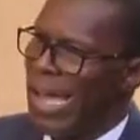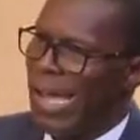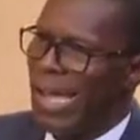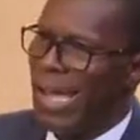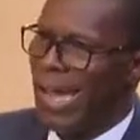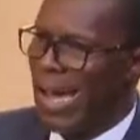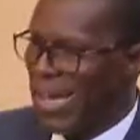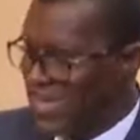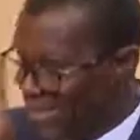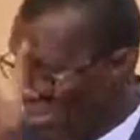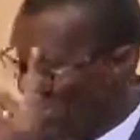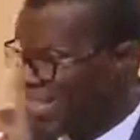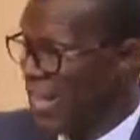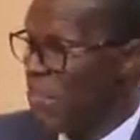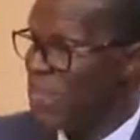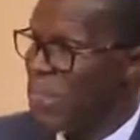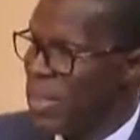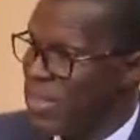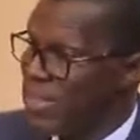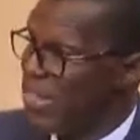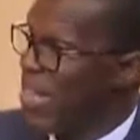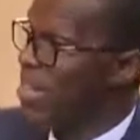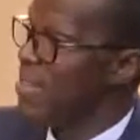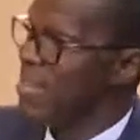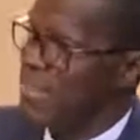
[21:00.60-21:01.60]
are
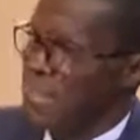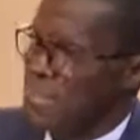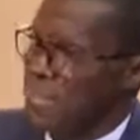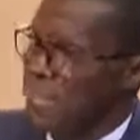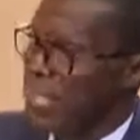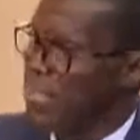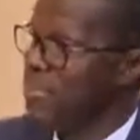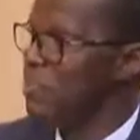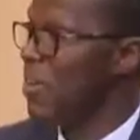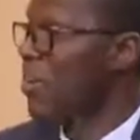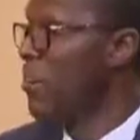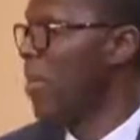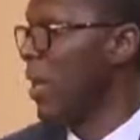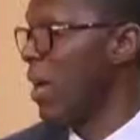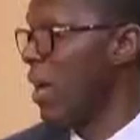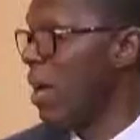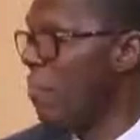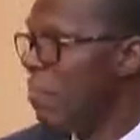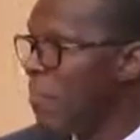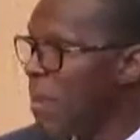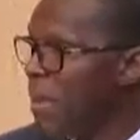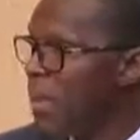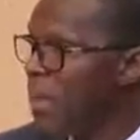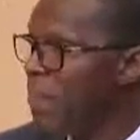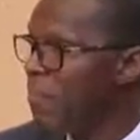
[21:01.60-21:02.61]
separate and distinct from the
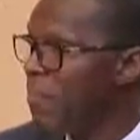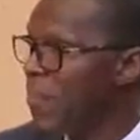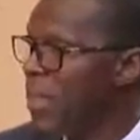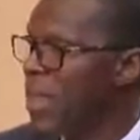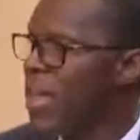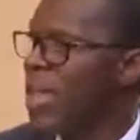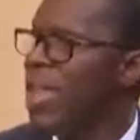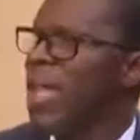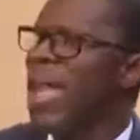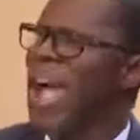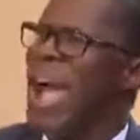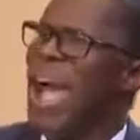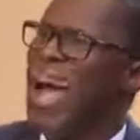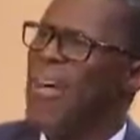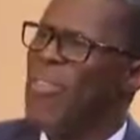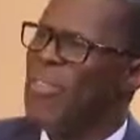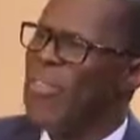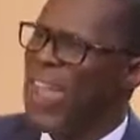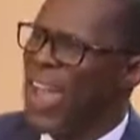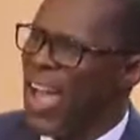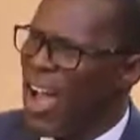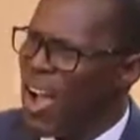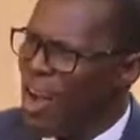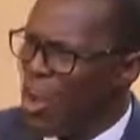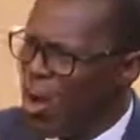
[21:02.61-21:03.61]
company, and
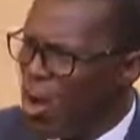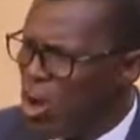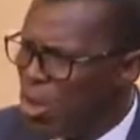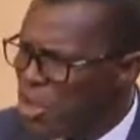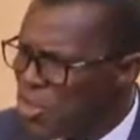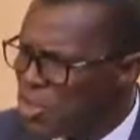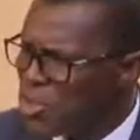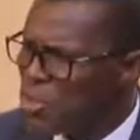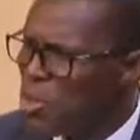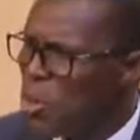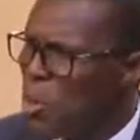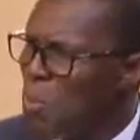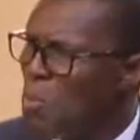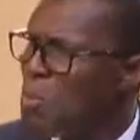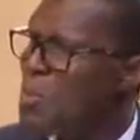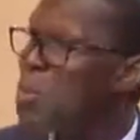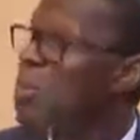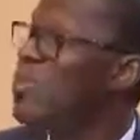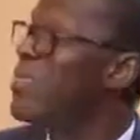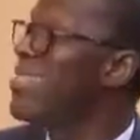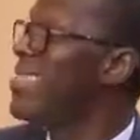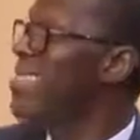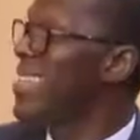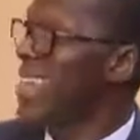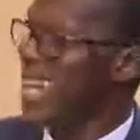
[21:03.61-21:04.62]
they are also
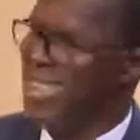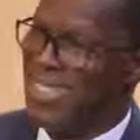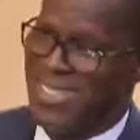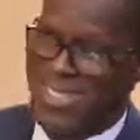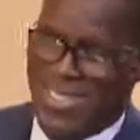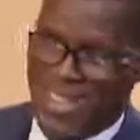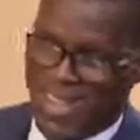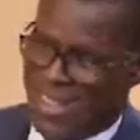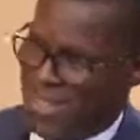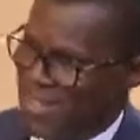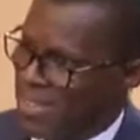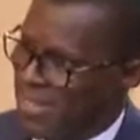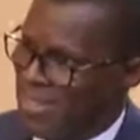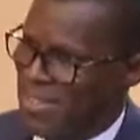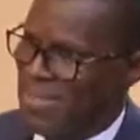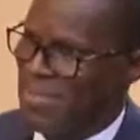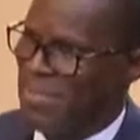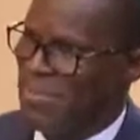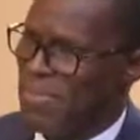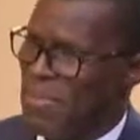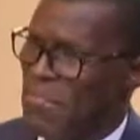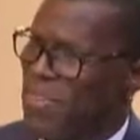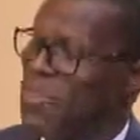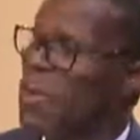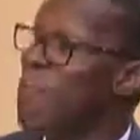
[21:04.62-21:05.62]
protected
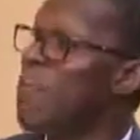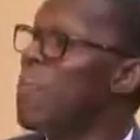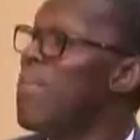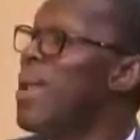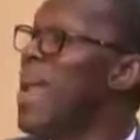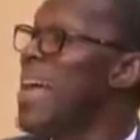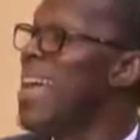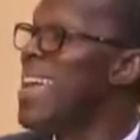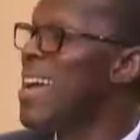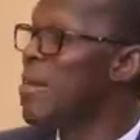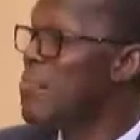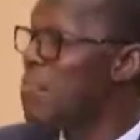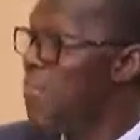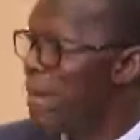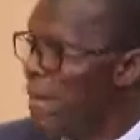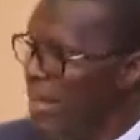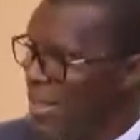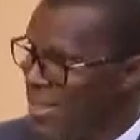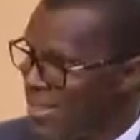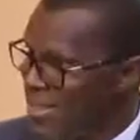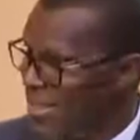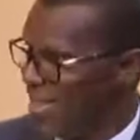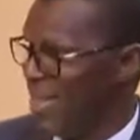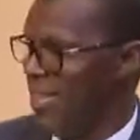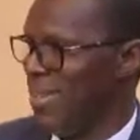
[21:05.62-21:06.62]
from
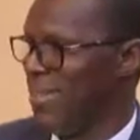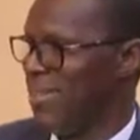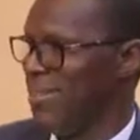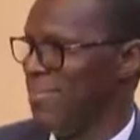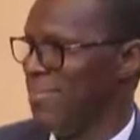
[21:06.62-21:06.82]
liability